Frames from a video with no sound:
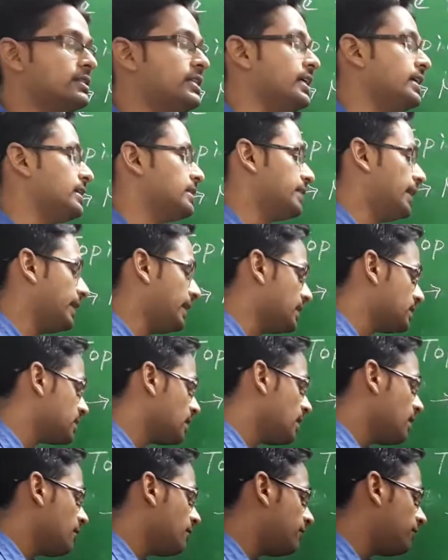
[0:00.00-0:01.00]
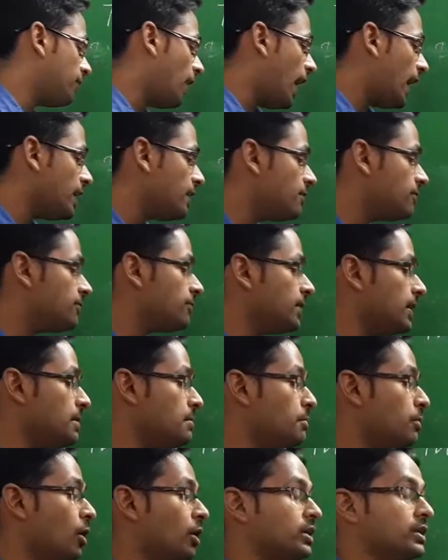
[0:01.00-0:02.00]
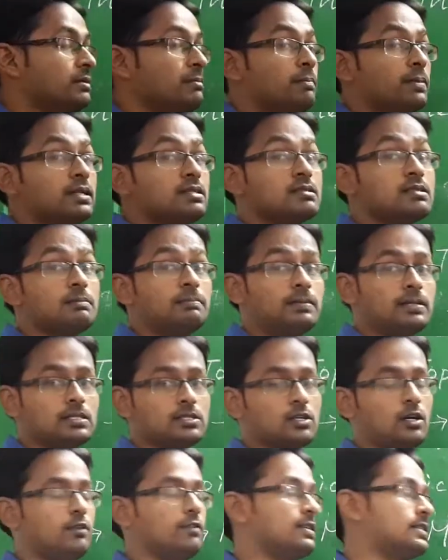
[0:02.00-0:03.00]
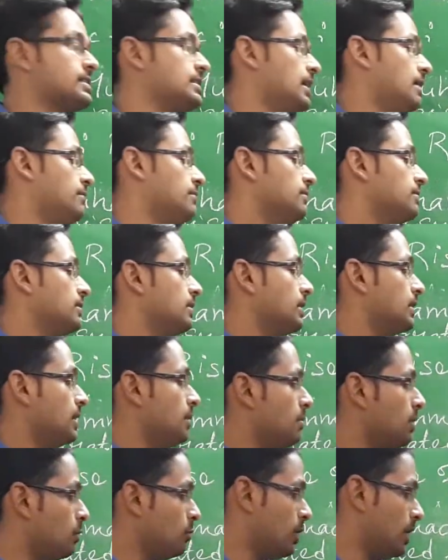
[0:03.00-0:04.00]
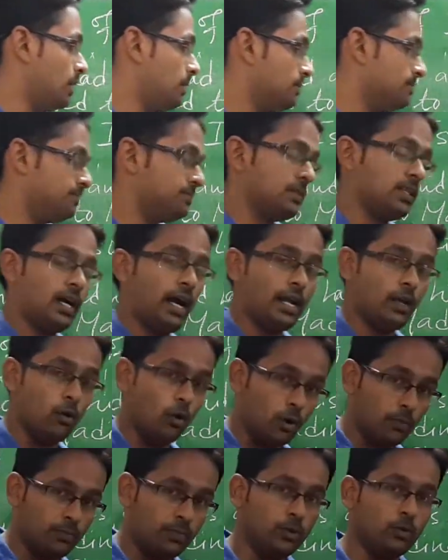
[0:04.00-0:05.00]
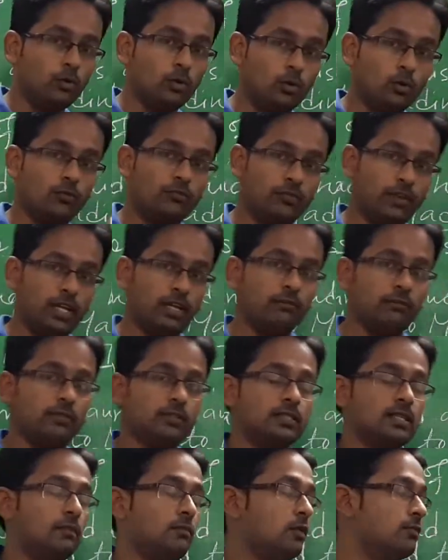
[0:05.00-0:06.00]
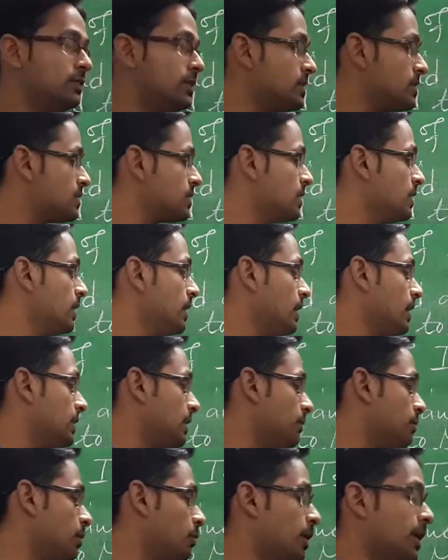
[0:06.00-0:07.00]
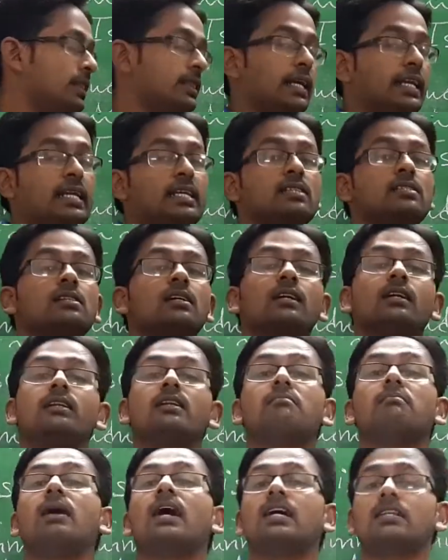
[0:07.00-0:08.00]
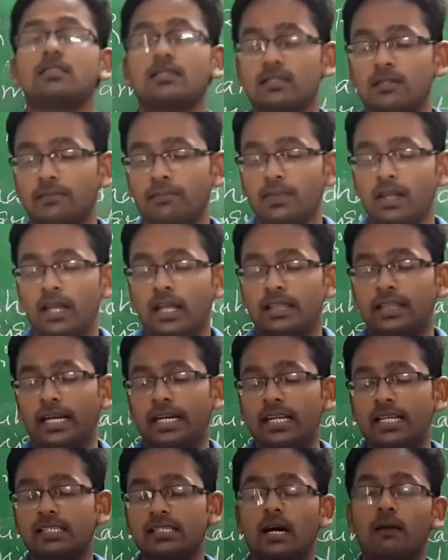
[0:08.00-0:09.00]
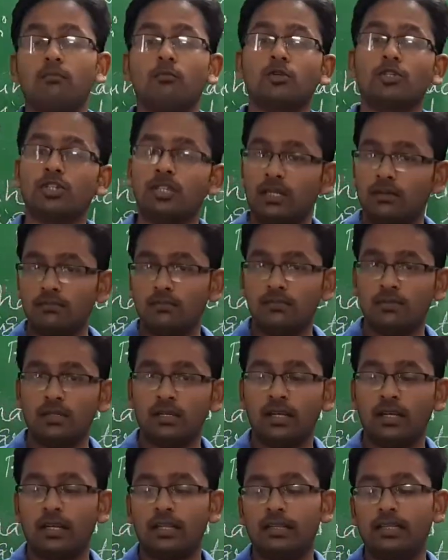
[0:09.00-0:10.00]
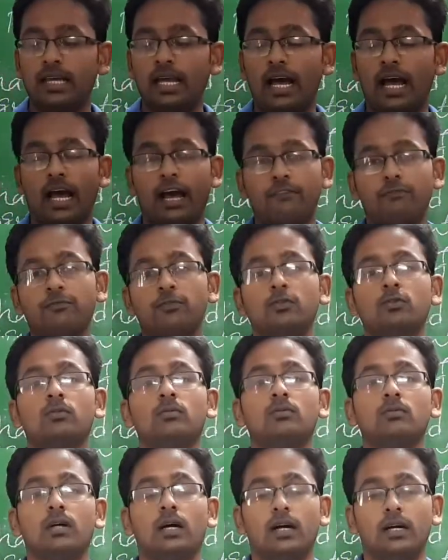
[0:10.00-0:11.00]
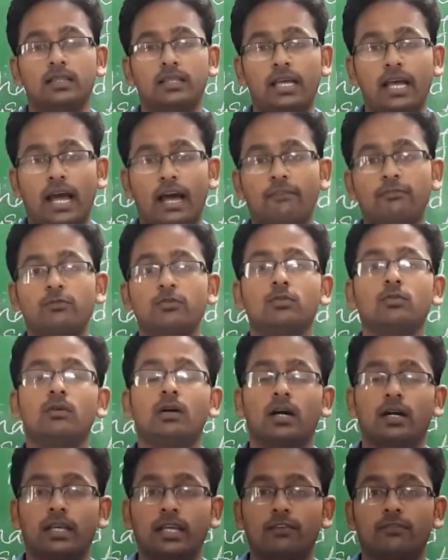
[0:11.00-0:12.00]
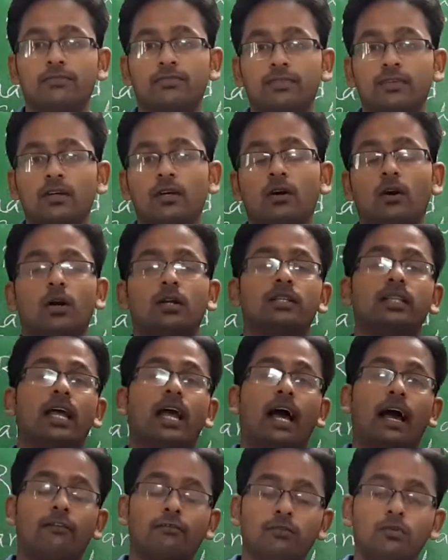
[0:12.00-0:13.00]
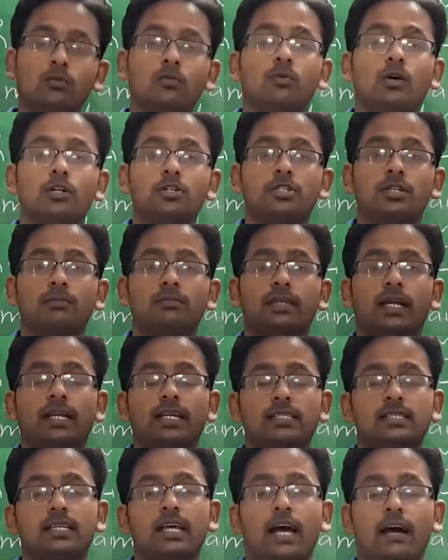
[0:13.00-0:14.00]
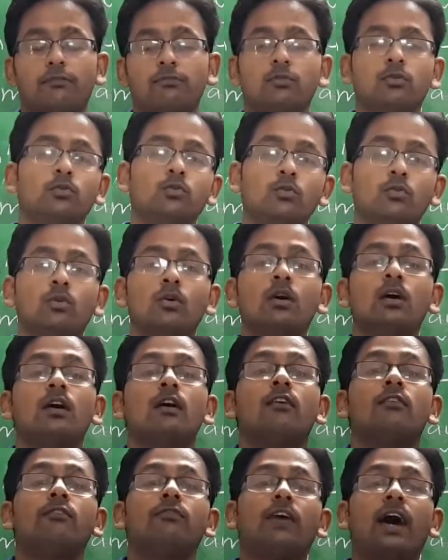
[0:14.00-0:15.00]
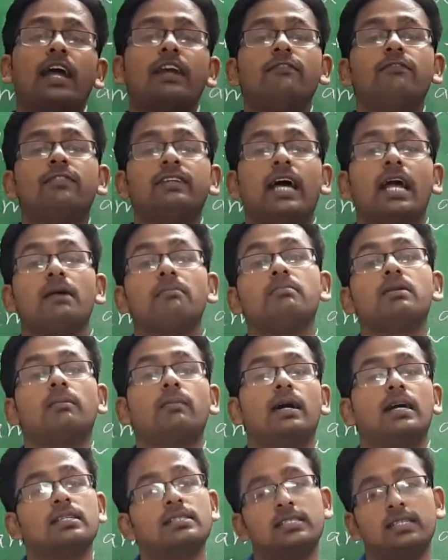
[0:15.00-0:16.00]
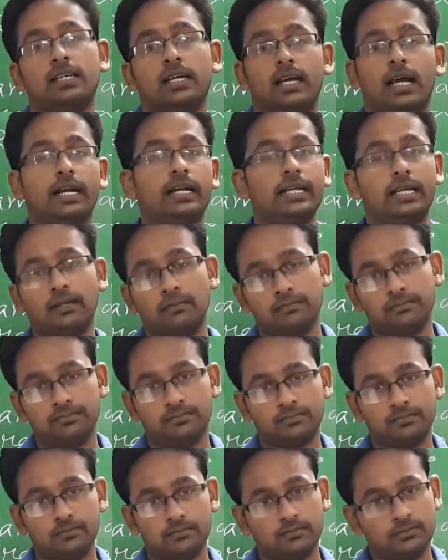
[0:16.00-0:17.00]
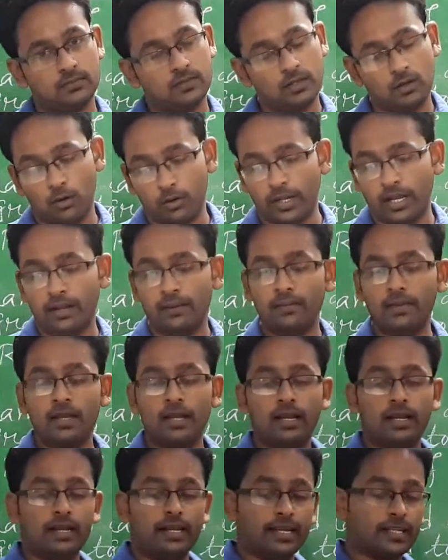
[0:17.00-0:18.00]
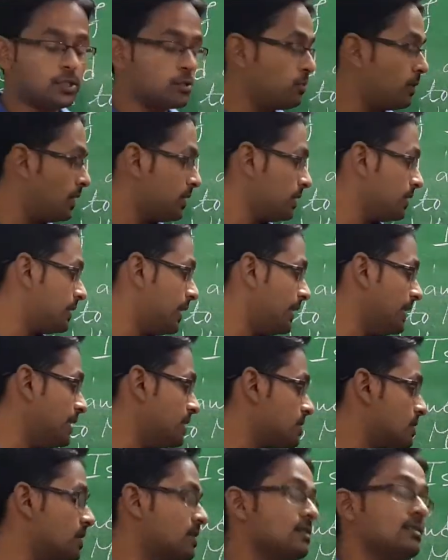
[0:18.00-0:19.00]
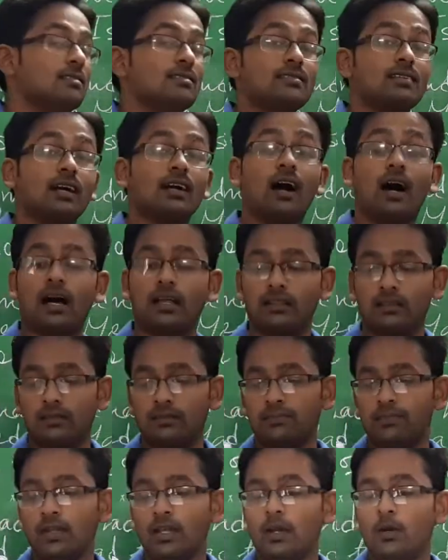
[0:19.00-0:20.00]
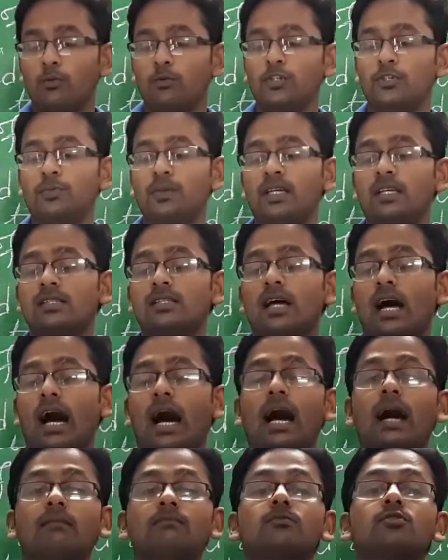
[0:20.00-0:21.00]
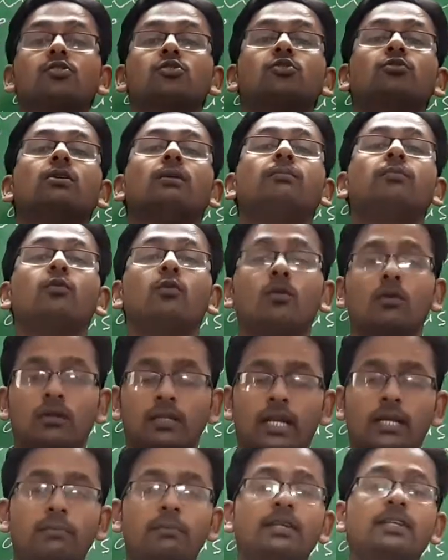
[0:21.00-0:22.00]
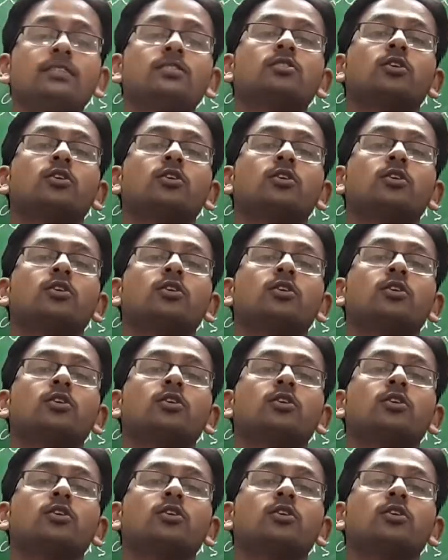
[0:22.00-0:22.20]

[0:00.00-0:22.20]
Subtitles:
thing, that is 5 important principles of Islam. Number 1, I hope you know some of this. Number 1, that is namaz. That is a Muslims, they have to give, or they have to worship, that is they have to do 5 times namaz a day. Okay. Next one, that is zakat. which means alms to the poor, that means